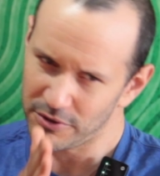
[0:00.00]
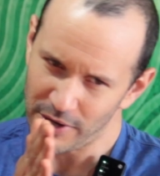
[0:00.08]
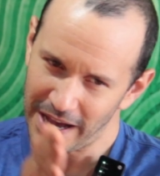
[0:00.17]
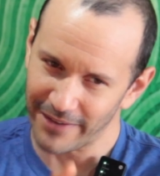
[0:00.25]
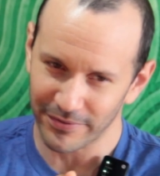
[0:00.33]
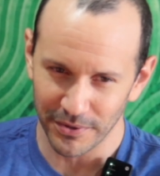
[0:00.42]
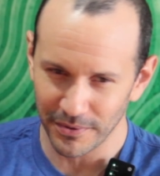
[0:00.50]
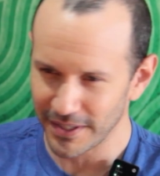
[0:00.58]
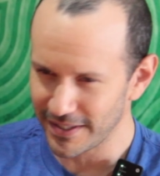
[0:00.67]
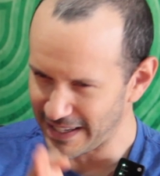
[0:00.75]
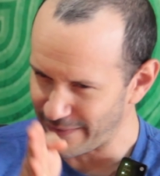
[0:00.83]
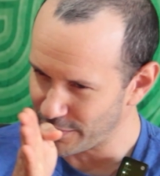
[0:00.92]
you have to do
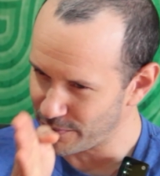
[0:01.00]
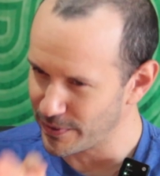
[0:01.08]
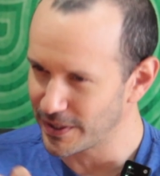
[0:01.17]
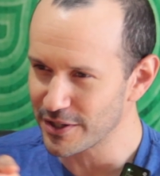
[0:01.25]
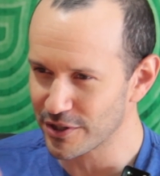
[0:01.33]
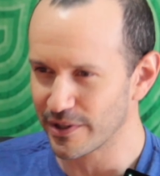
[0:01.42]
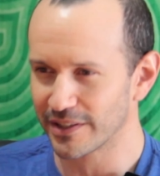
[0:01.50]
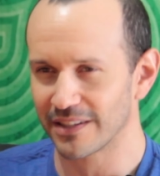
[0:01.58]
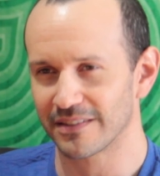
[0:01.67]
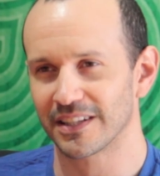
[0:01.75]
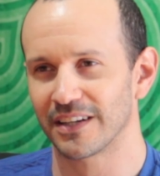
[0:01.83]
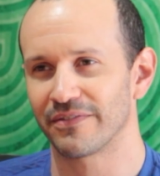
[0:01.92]
this. I was really strict
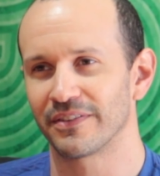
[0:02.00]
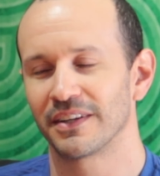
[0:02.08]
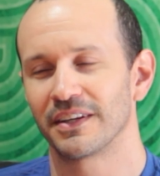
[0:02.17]
on stuff.